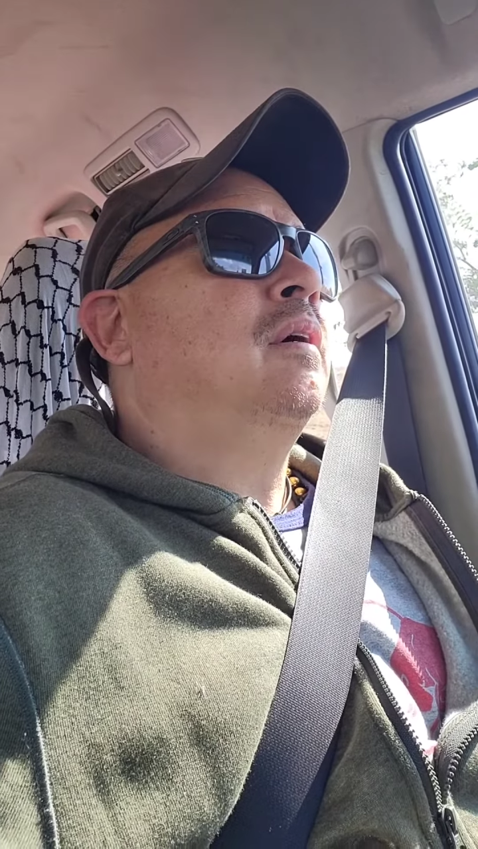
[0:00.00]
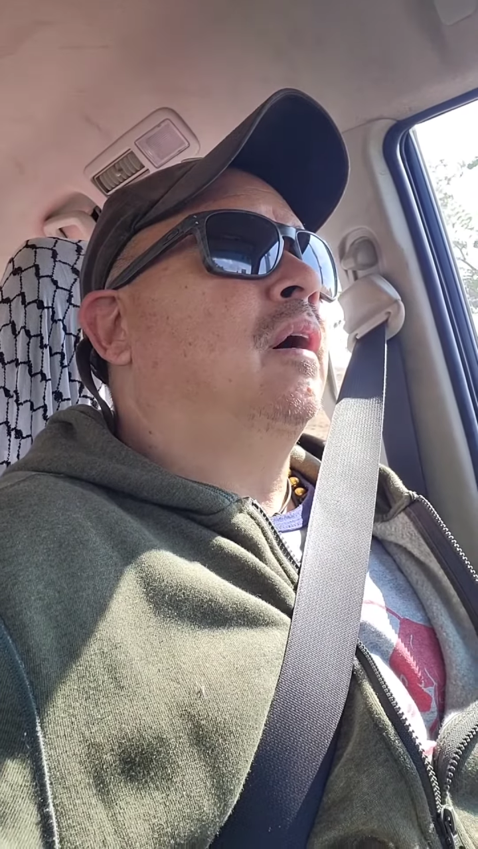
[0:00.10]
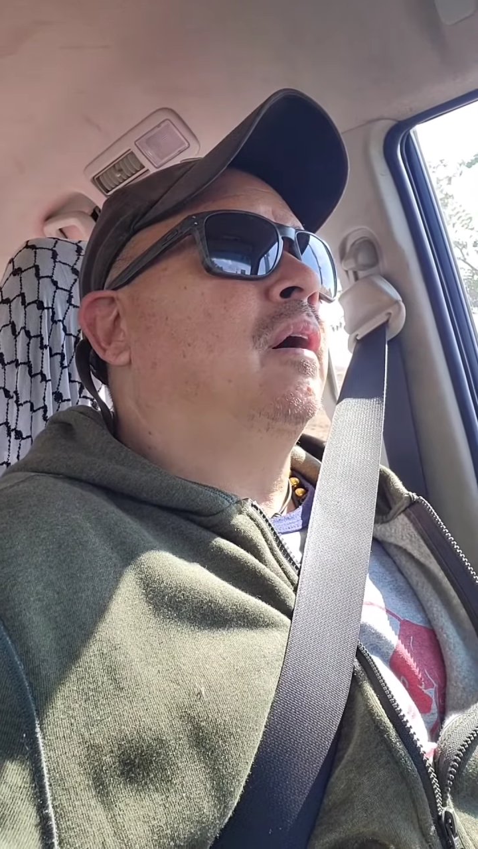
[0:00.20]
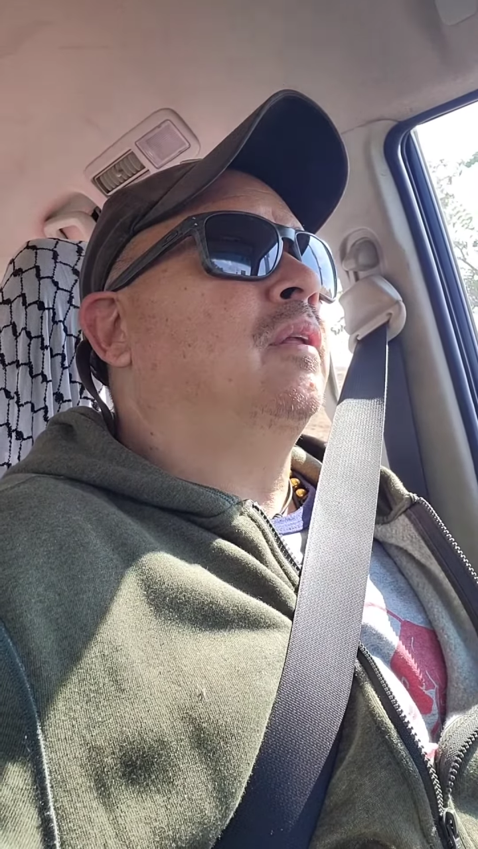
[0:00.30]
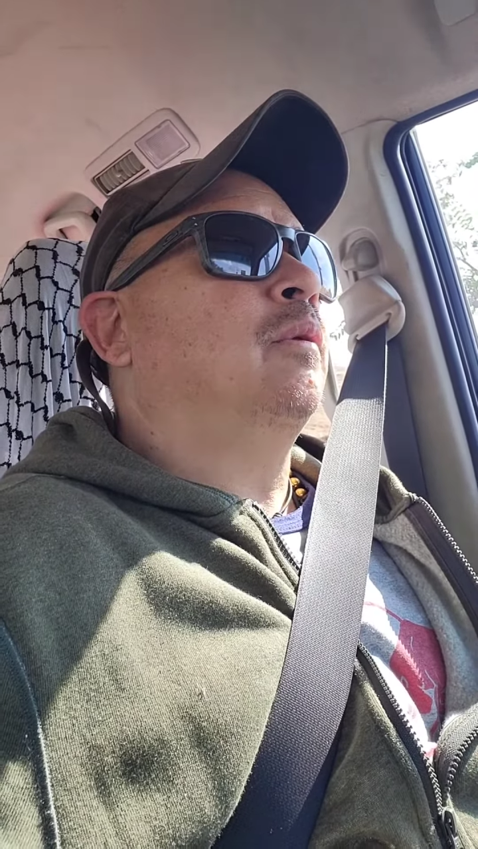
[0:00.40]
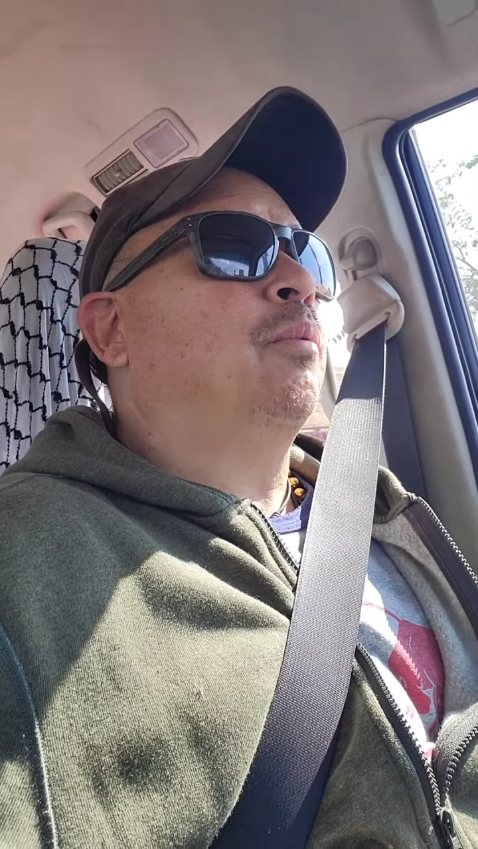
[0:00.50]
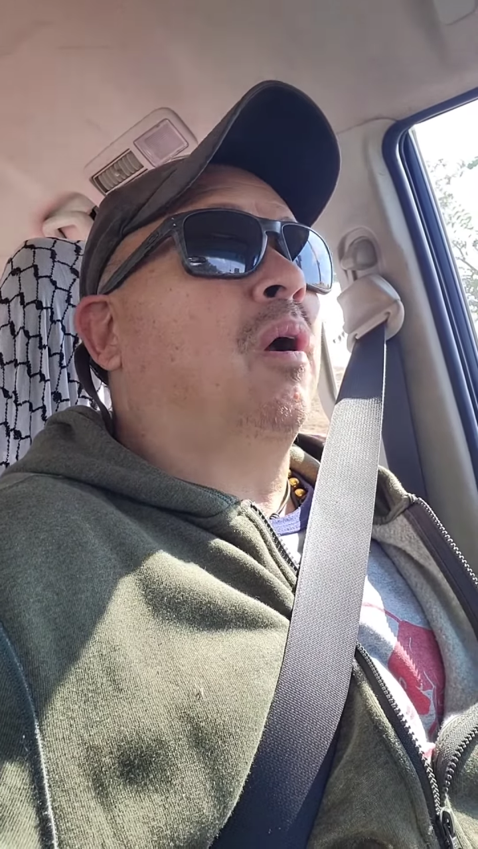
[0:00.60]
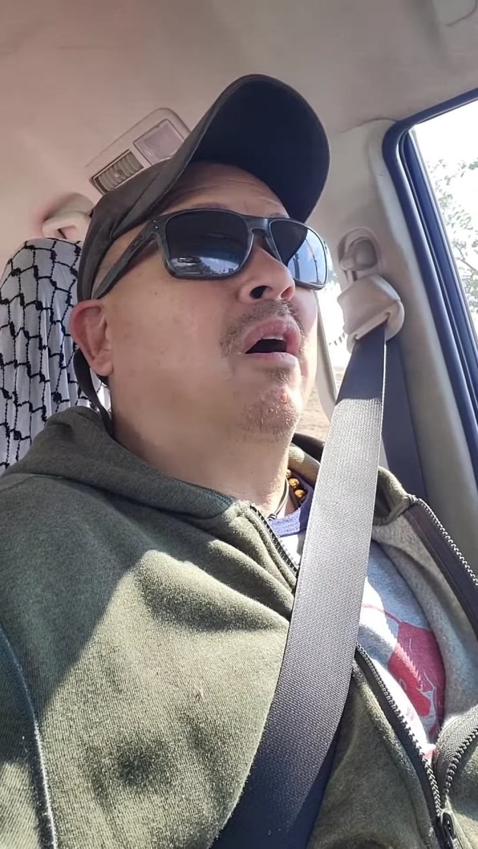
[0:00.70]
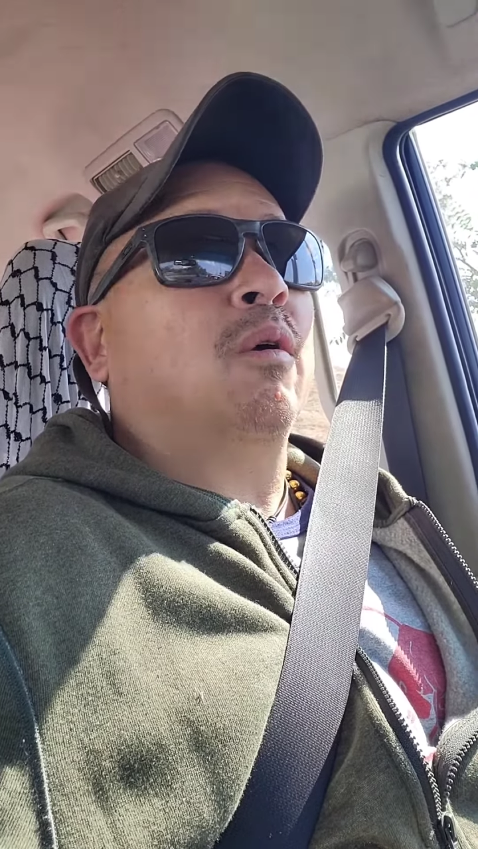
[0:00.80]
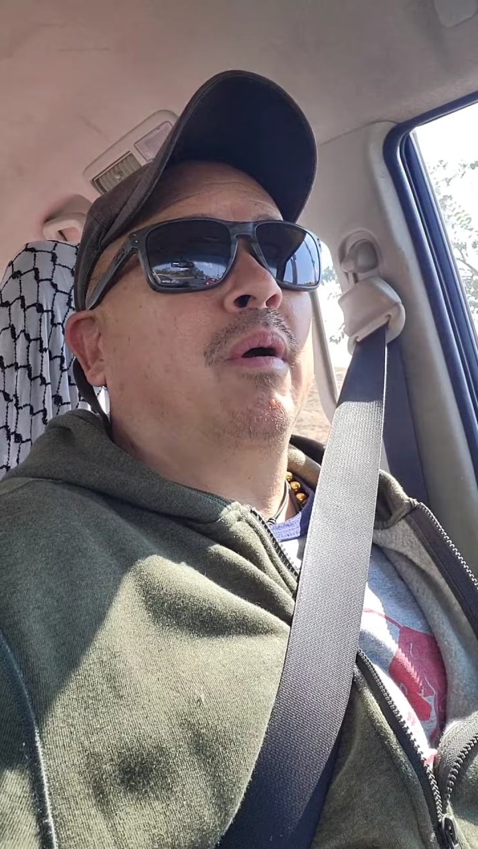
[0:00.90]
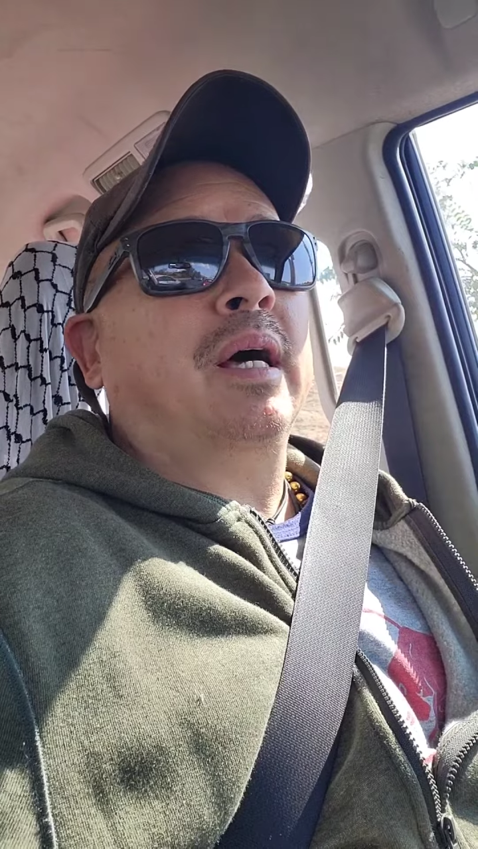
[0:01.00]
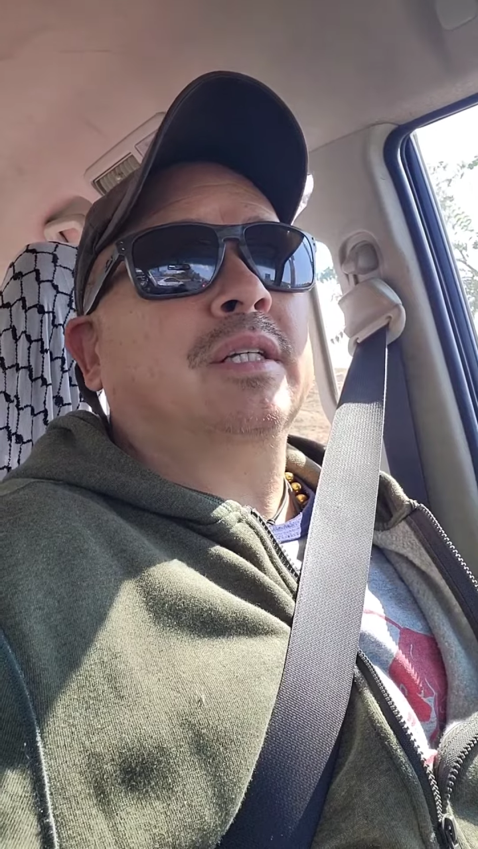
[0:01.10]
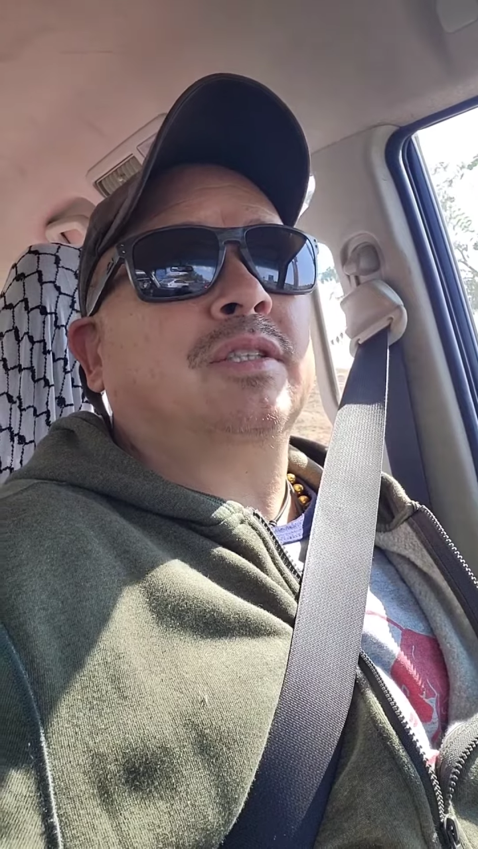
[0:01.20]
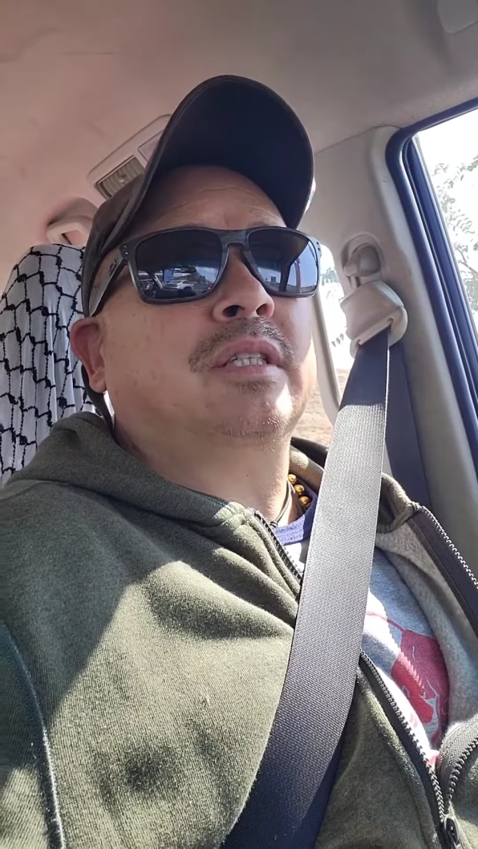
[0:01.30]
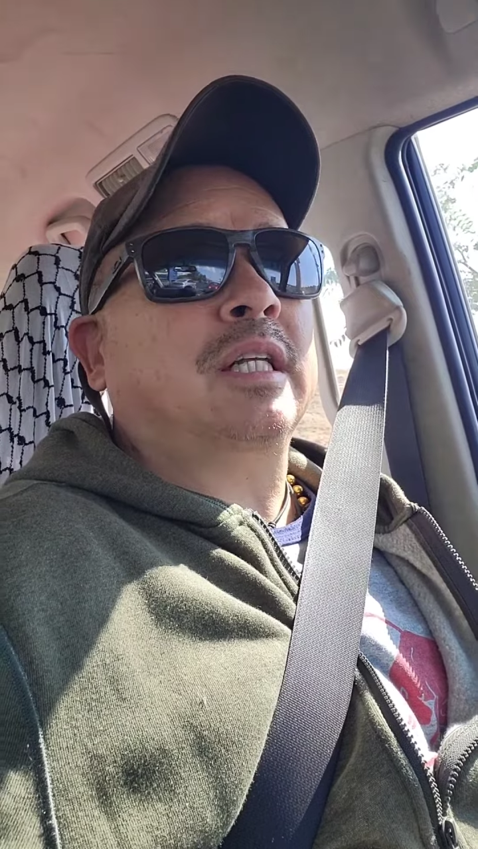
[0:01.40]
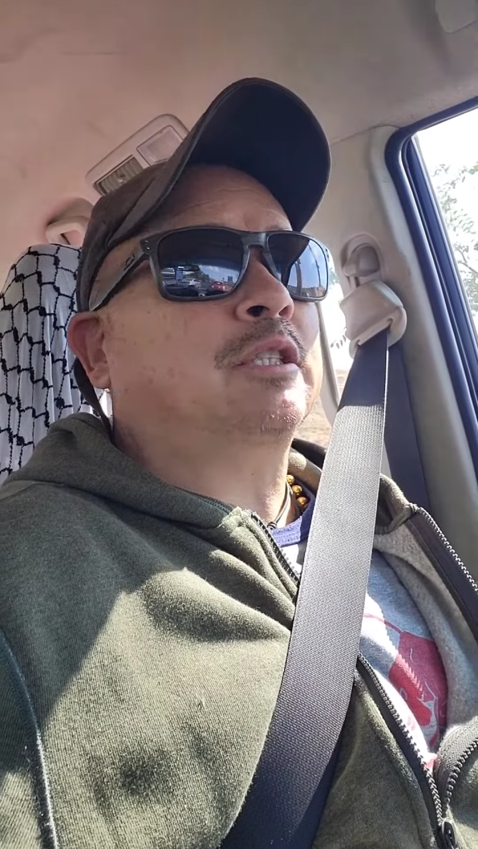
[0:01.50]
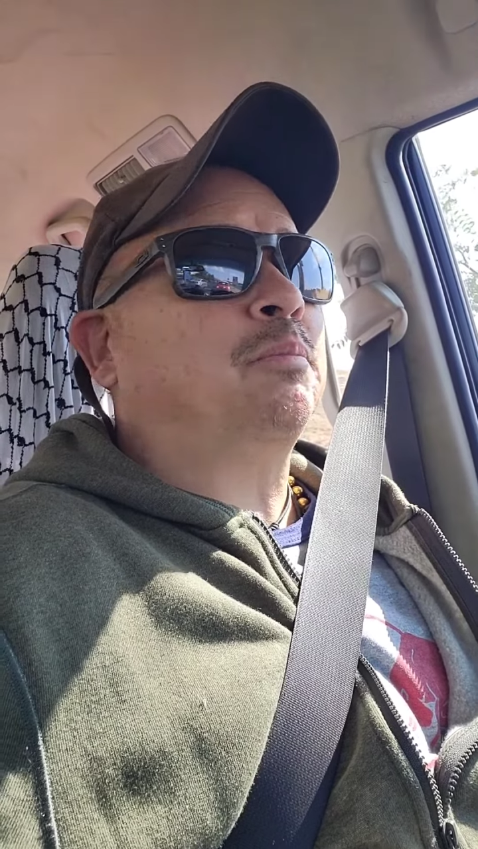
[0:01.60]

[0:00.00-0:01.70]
on the progress and let's